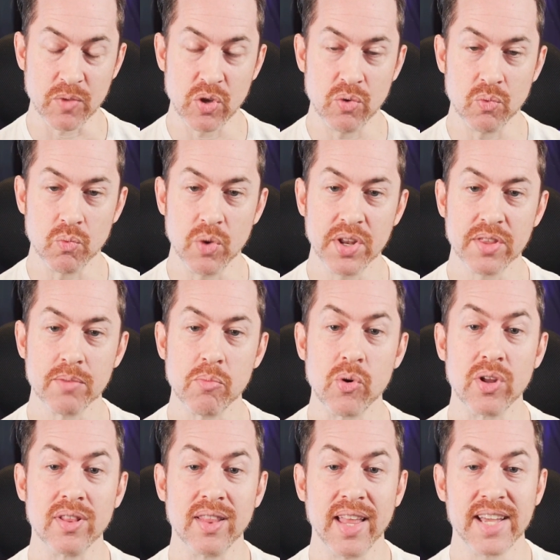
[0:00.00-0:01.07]
one of the
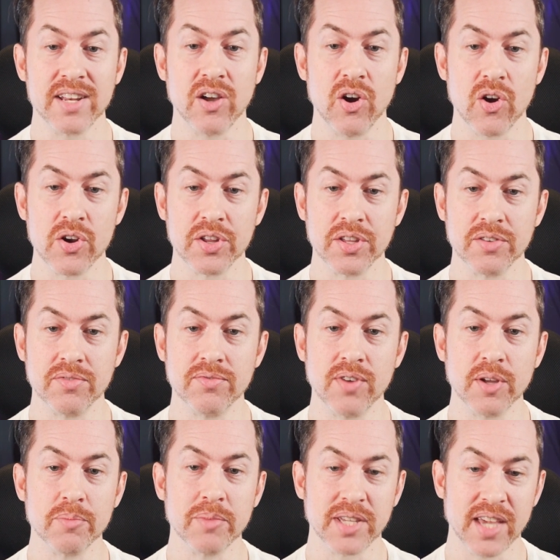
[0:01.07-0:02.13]
more lighthearted,
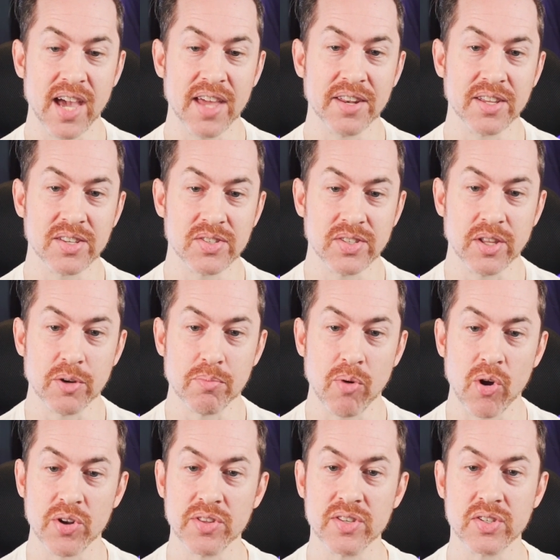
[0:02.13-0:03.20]
fun mechanics that are
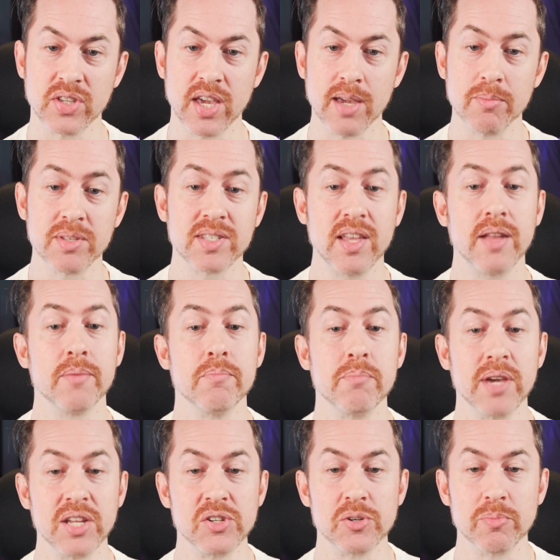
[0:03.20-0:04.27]
part of this game. It's not a
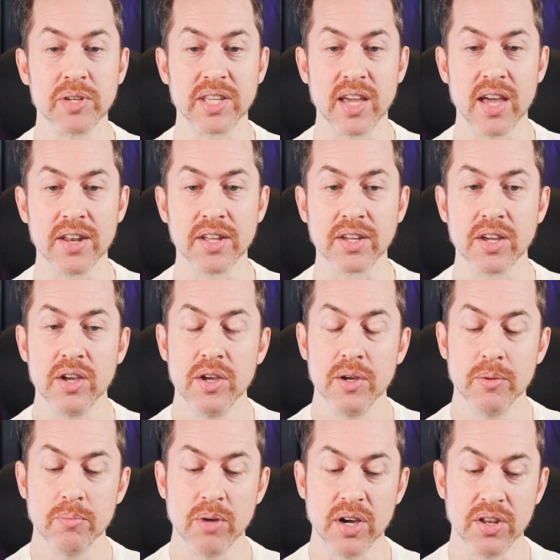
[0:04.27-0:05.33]
major mechanic,
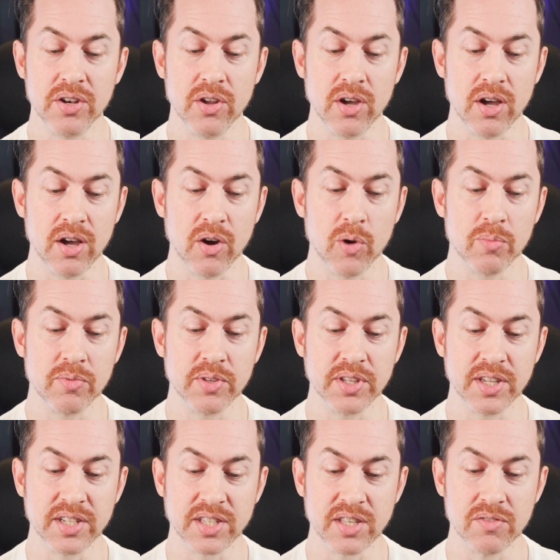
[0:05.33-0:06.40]
but
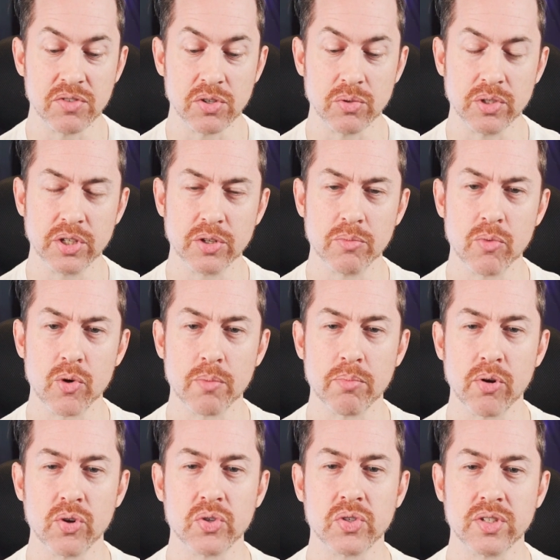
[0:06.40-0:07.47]
hopefully it gives you a little more
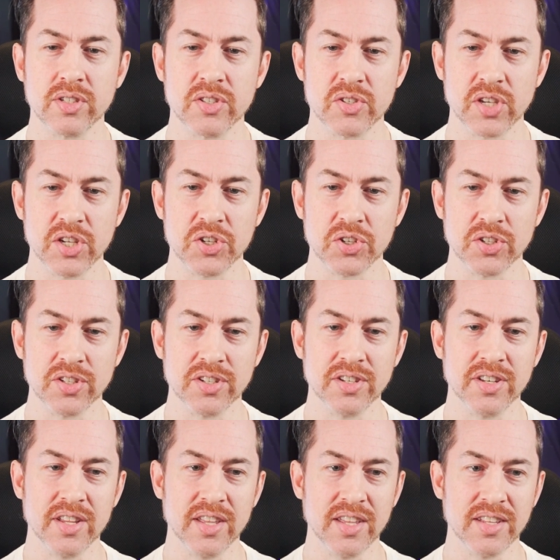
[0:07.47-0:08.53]

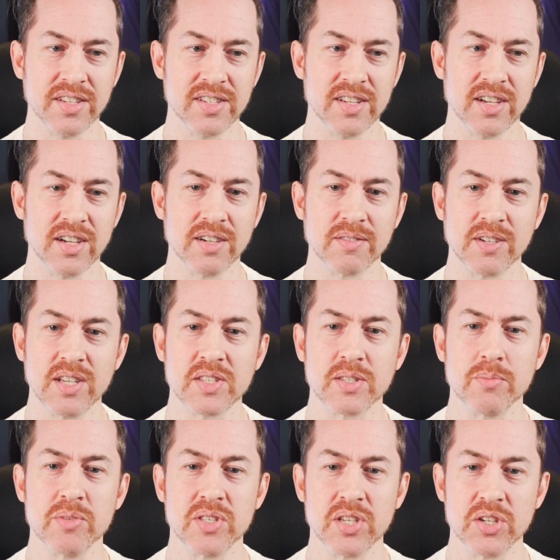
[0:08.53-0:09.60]
personalization and
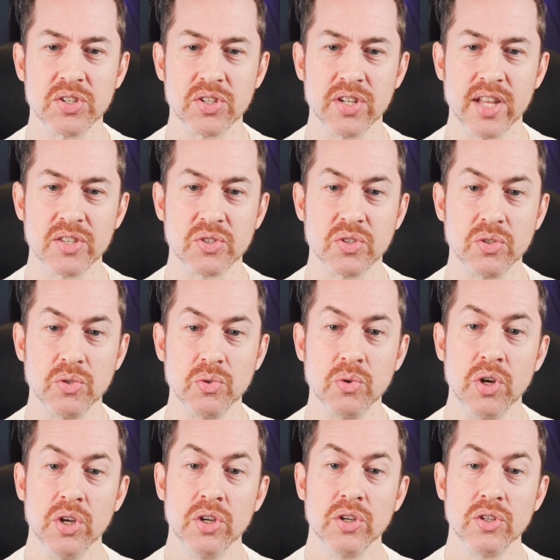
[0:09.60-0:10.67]
customization as
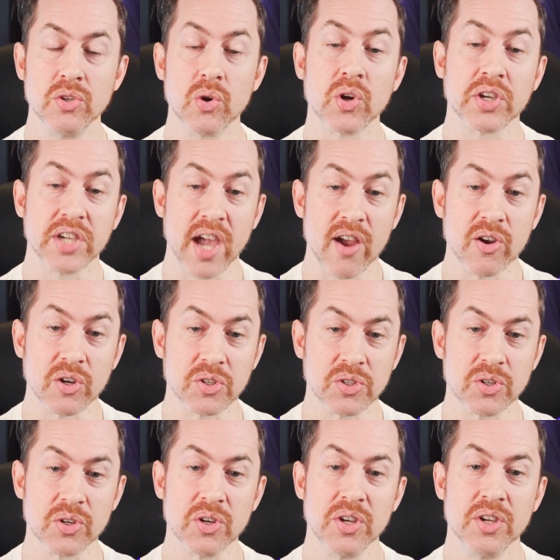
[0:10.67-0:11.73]
to your character